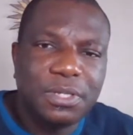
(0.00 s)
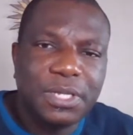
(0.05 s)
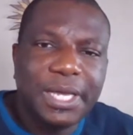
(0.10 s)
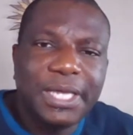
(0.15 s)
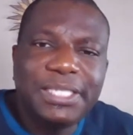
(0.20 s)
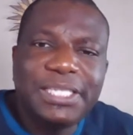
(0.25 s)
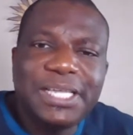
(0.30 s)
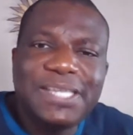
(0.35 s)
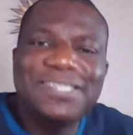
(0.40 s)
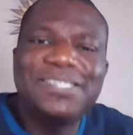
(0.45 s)

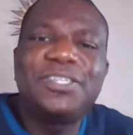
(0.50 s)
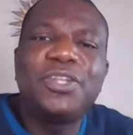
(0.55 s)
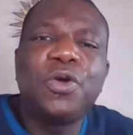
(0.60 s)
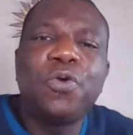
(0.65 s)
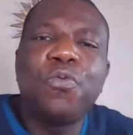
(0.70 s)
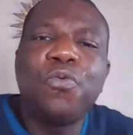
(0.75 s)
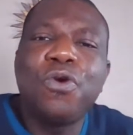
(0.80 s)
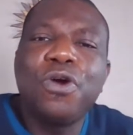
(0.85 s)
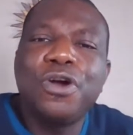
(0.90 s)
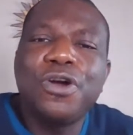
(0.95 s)
He says, The
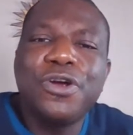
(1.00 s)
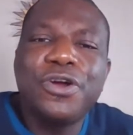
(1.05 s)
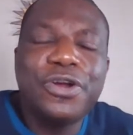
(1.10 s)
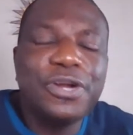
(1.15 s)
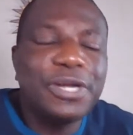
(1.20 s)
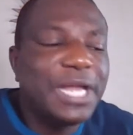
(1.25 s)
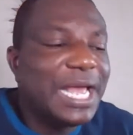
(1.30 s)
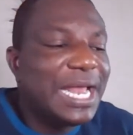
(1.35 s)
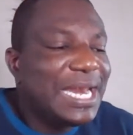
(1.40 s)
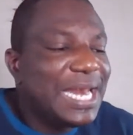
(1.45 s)

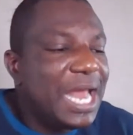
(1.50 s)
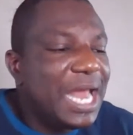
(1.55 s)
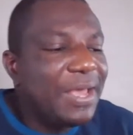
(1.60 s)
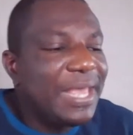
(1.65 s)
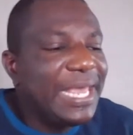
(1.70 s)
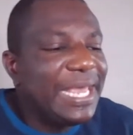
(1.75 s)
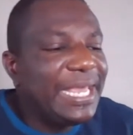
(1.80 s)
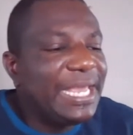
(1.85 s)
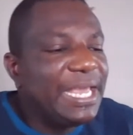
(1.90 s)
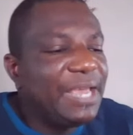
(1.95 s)
word. Now
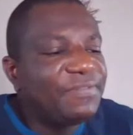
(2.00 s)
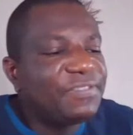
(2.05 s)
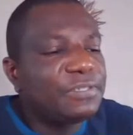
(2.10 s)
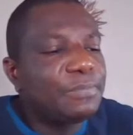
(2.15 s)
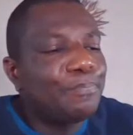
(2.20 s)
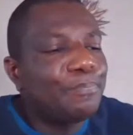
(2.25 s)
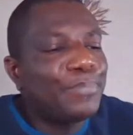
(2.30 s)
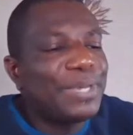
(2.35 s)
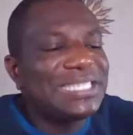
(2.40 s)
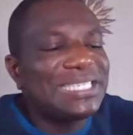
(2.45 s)
he gives
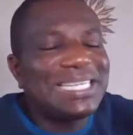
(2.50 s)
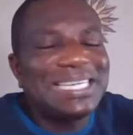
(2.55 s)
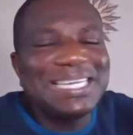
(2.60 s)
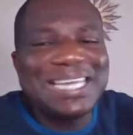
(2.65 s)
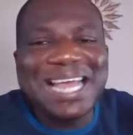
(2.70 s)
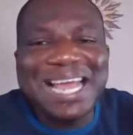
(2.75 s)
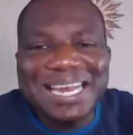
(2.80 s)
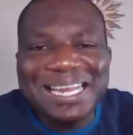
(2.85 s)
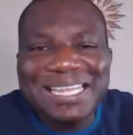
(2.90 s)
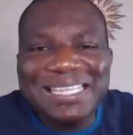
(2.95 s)

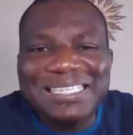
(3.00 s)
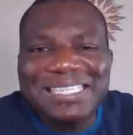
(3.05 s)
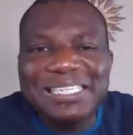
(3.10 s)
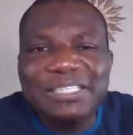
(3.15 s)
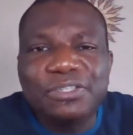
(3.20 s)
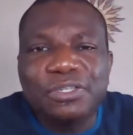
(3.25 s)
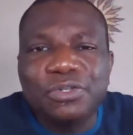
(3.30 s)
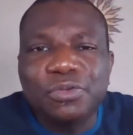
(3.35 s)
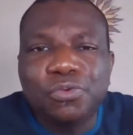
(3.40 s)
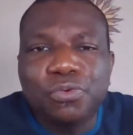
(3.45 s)
personality
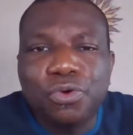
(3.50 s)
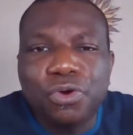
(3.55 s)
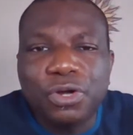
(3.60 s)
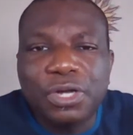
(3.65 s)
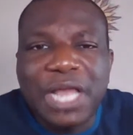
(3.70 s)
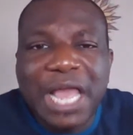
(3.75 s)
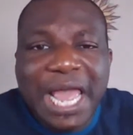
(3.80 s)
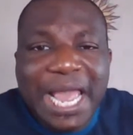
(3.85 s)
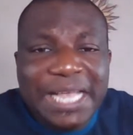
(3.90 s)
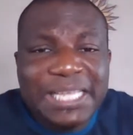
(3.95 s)
to the
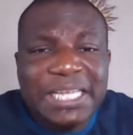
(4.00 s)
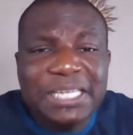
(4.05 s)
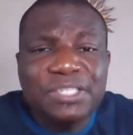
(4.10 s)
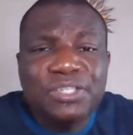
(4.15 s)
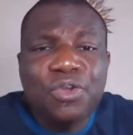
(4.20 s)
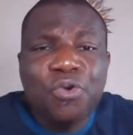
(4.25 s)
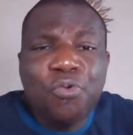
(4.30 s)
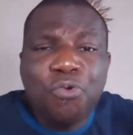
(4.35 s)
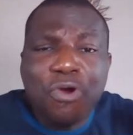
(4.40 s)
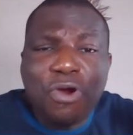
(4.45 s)
word. He says,
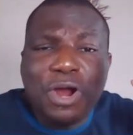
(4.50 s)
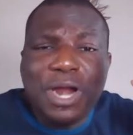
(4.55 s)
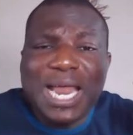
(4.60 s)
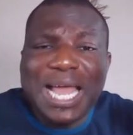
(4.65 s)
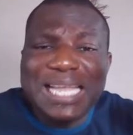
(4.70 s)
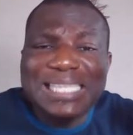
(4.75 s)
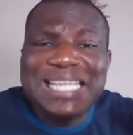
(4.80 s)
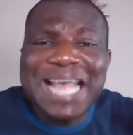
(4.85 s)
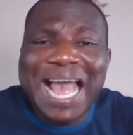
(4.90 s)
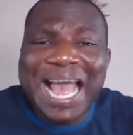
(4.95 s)
The word
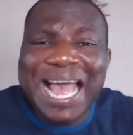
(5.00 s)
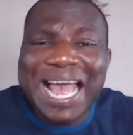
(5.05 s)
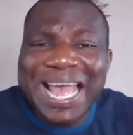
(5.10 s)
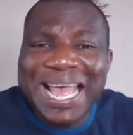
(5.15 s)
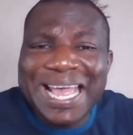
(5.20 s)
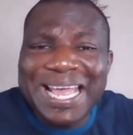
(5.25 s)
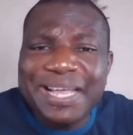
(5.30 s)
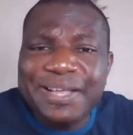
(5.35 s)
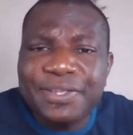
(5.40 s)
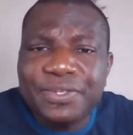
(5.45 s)
has
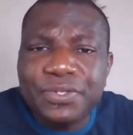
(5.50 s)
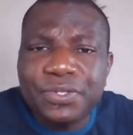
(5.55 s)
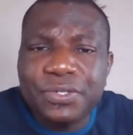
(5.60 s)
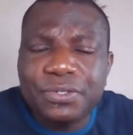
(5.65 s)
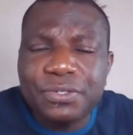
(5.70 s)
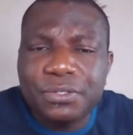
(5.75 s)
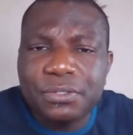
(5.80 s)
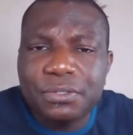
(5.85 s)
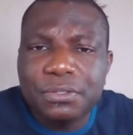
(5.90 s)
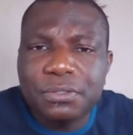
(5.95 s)

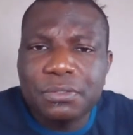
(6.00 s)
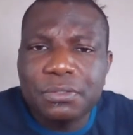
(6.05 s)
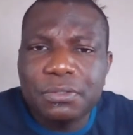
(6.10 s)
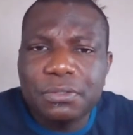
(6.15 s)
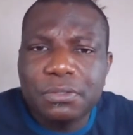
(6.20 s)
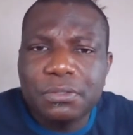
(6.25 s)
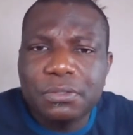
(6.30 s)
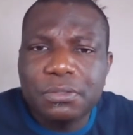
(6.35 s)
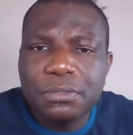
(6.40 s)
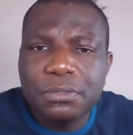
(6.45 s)
eyes.
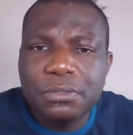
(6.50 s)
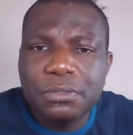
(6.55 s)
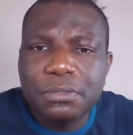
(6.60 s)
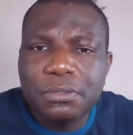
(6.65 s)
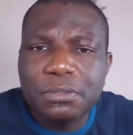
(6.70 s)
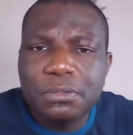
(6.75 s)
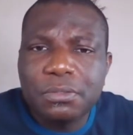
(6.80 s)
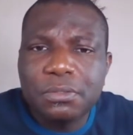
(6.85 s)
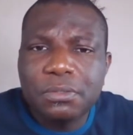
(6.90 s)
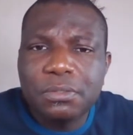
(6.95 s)

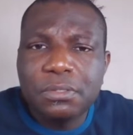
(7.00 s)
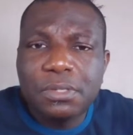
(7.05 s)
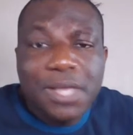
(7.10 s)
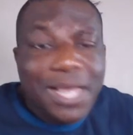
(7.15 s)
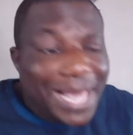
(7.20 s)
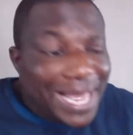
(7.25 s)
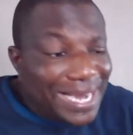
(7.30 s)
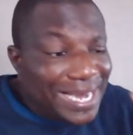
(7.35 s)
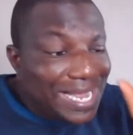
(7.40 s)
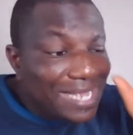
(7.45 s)

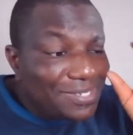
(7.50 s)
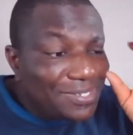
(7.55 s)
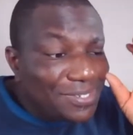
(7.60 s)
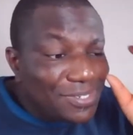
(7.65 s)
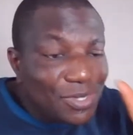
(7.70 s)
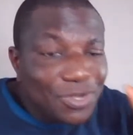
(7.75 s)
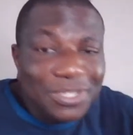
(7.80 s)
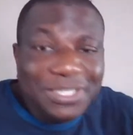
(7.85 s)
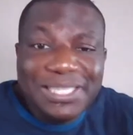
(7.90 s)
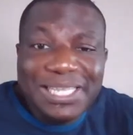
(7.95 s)
And there's
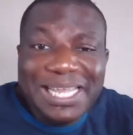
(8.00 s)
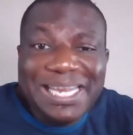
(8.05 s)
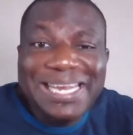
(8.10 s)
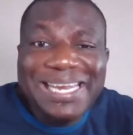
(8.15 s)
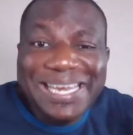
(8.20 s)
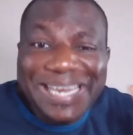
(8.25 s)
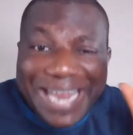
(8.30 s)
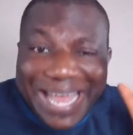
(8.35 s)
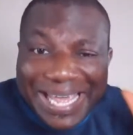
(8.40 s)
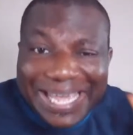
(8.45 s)

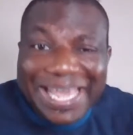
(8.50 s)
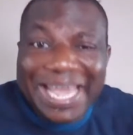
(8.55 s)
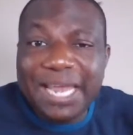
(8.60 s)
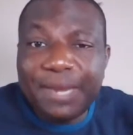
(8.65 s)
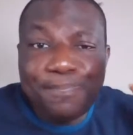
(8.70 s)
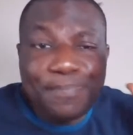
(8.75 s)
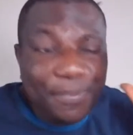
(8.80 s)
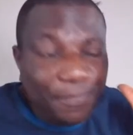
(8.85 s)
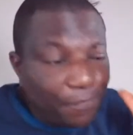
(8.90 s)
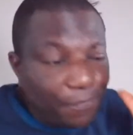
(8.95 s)
nothing
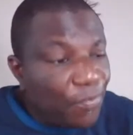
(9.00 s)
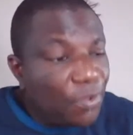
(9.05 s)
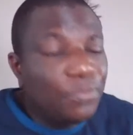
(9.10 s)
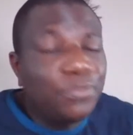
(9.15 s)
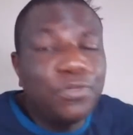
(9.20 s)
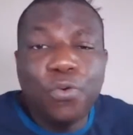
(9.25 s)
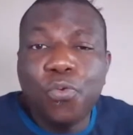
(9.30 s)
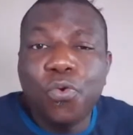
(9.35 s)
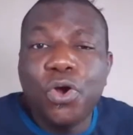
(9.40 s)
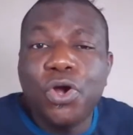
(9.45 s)
naked
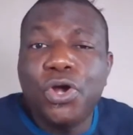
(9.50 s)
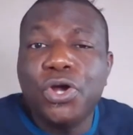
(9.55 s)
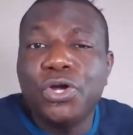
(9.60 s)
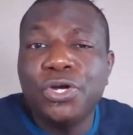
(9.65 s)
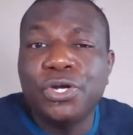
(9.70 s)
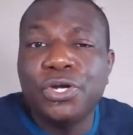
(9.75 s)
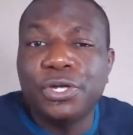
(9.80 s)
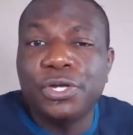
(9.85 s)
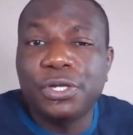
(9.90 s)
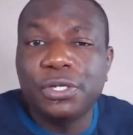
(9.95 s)
before the
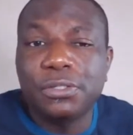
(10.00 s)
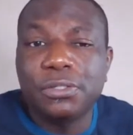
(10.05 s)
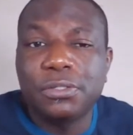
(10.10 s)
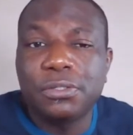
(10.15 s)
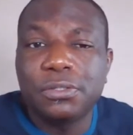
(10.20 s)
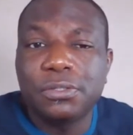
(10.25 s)
word.